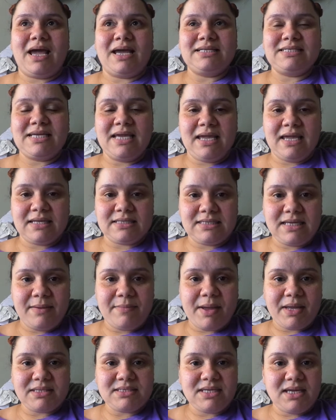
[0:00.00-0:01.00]
I take it
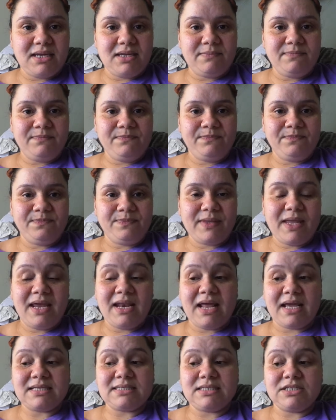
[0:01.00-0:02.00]
day by day,
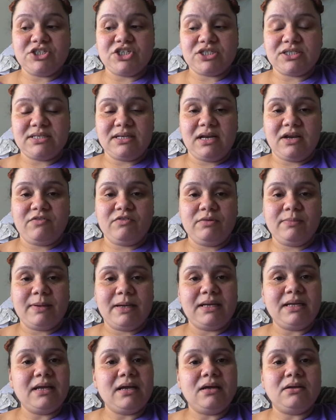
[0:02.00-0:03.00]
and I suggest that
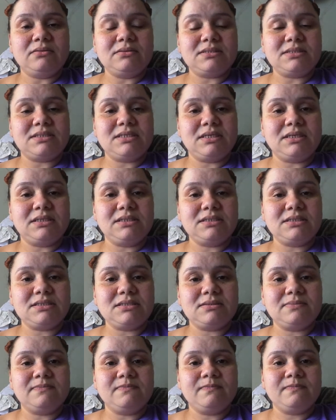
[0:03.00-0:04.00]
everybody else
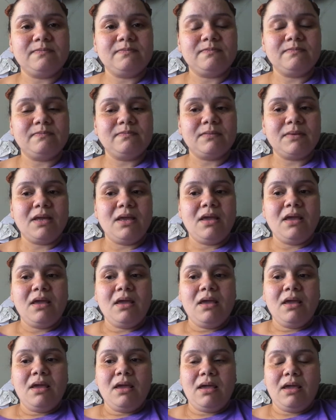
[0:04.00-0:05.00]
does.
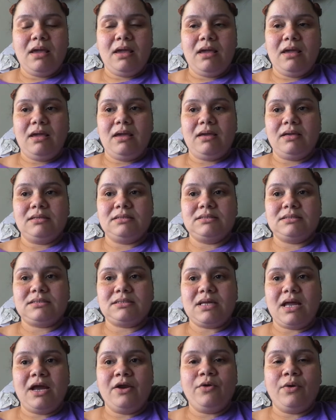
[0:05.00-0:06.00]
And
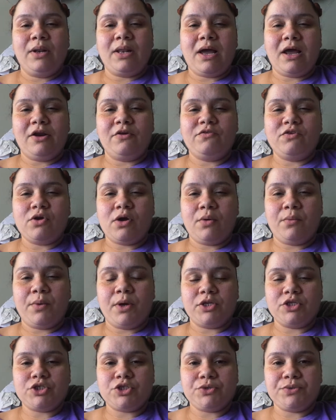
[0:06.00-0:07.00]
I know a lot of you are
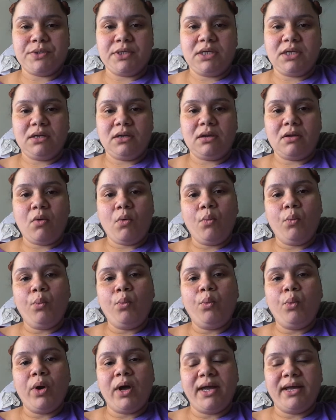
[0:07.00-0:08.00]
wondering
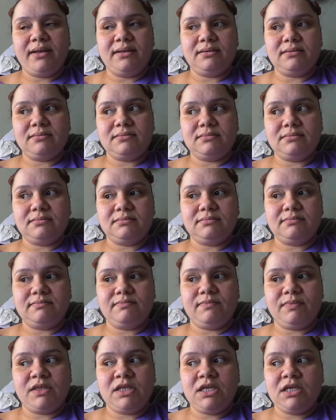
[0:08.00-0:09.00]
what
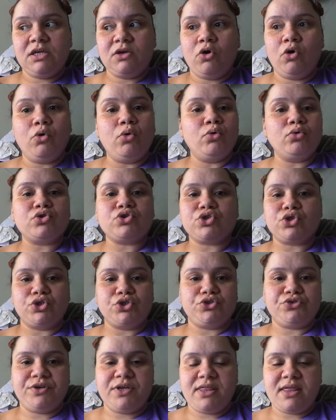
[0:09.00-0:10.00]
the whole
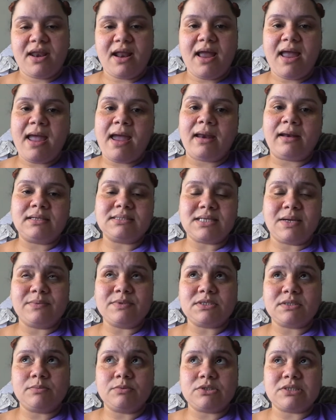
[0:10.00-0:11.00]
surgery that I had, because I
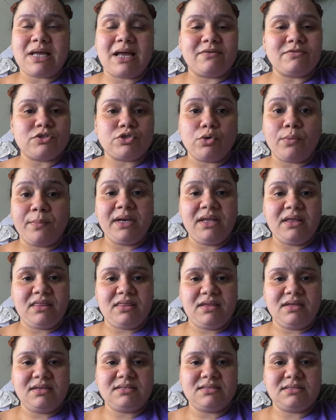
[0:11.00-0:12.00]
was supposed to have many
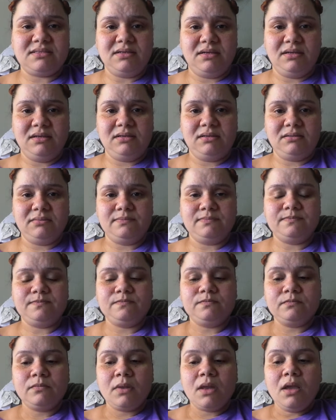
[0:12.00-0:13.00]
things done.
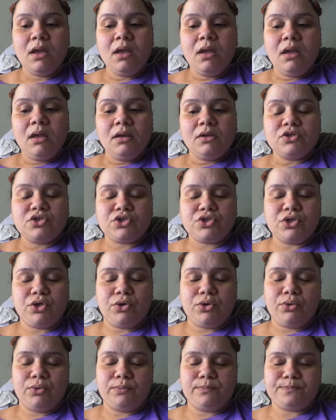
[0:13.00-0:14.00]

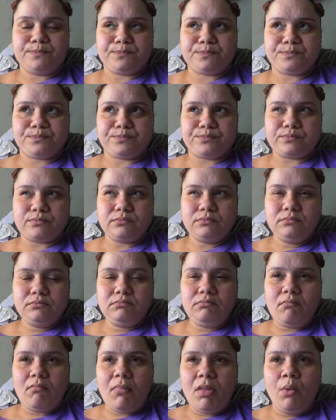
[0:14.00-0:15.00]
So
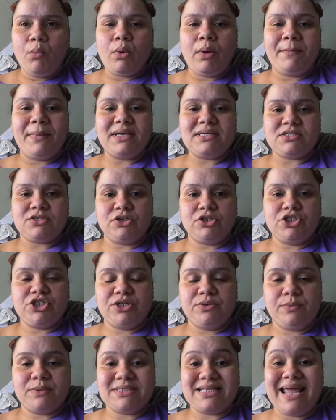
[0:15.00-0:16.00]
what my
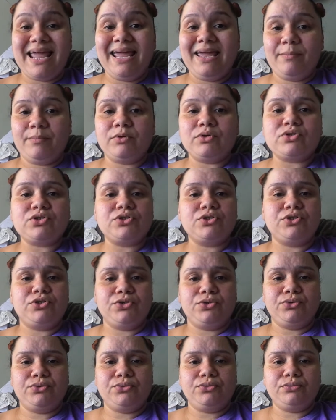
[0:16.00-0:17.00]
surgeon was able to
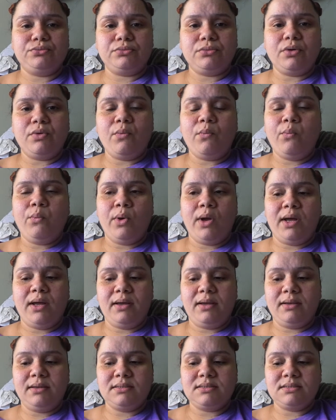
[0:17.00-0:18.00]
do
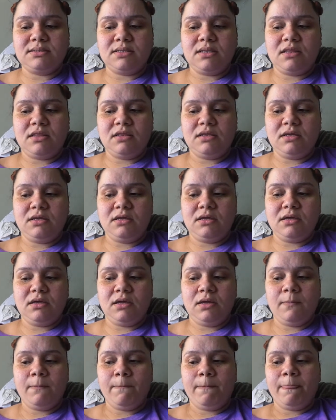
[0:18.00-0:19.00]
was
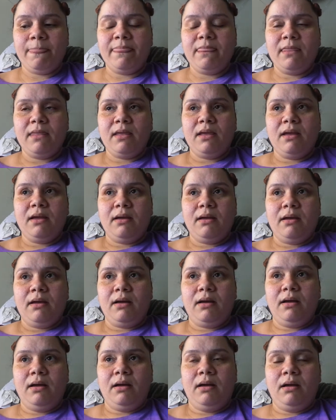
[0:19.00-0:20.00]
the
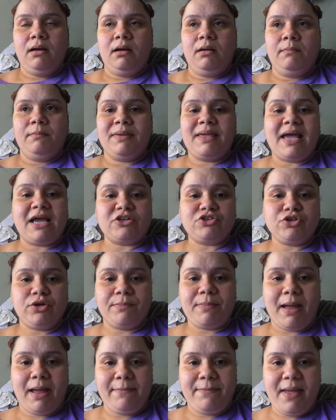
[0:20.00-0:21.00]
um,
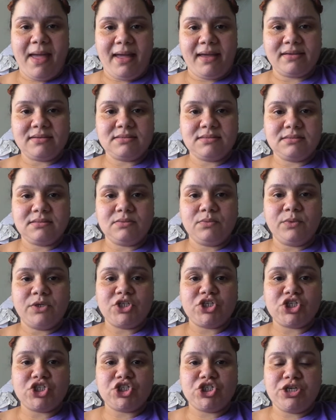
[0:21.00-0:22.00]
gastric bypass,
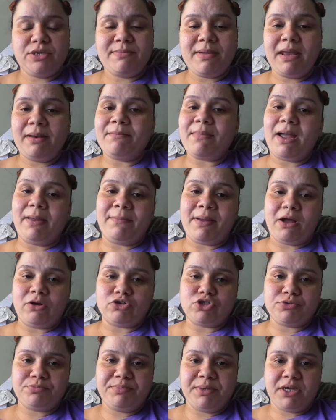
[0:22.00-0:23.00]
which she made my
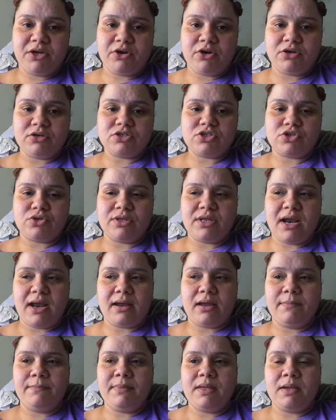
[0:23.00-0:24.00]
pouch bigger so that
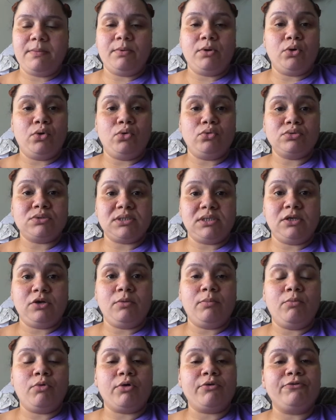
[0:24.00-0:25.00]
I can be able to hold a
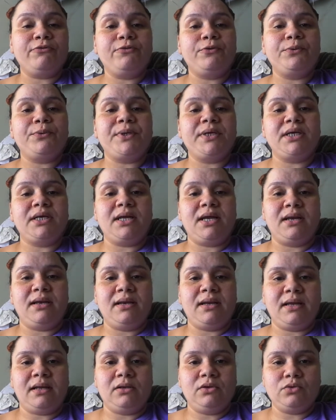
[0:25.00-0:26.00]
little more food in
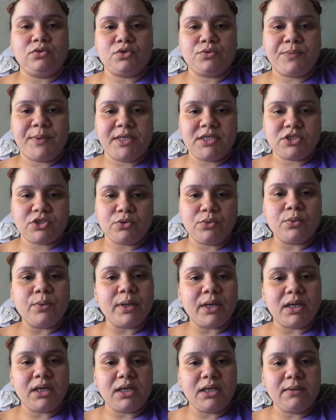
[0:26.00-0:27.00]
and not lose weight so
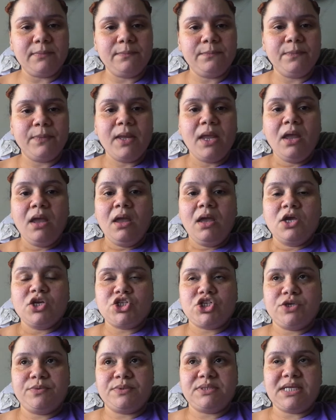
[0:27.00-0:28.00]
quickly.
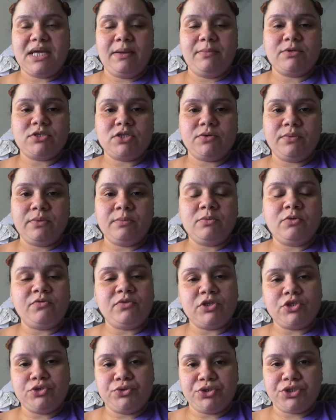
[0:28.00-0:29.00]
She was able to
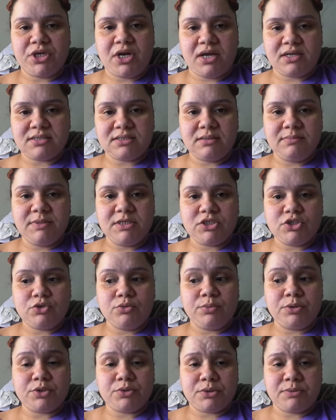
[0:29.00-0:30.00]
remove the jejunostomy
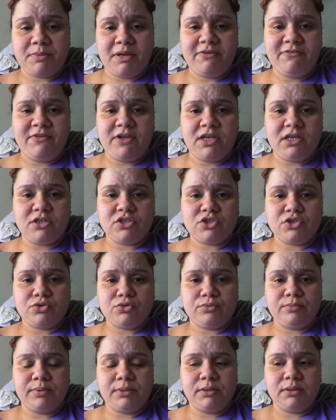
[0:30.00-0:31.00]
tube, which was my feeding
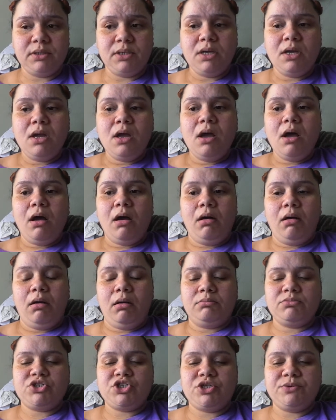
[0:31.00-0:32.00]
tube.
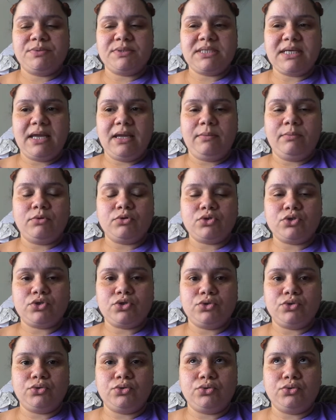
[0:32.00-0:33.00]
Um, she was able
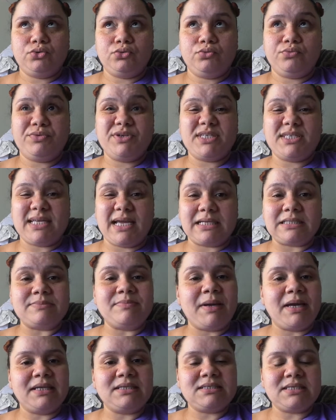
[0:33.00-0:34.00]
to
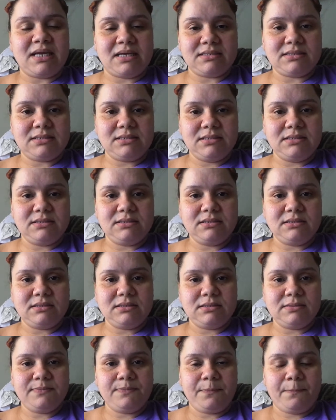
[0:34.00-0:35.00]
resect my
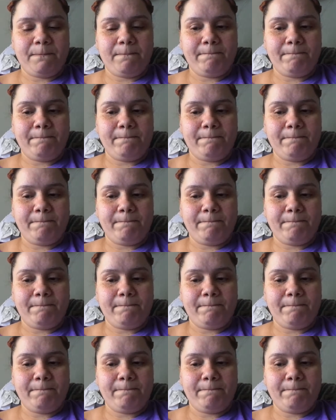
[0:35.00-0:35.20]
intestines.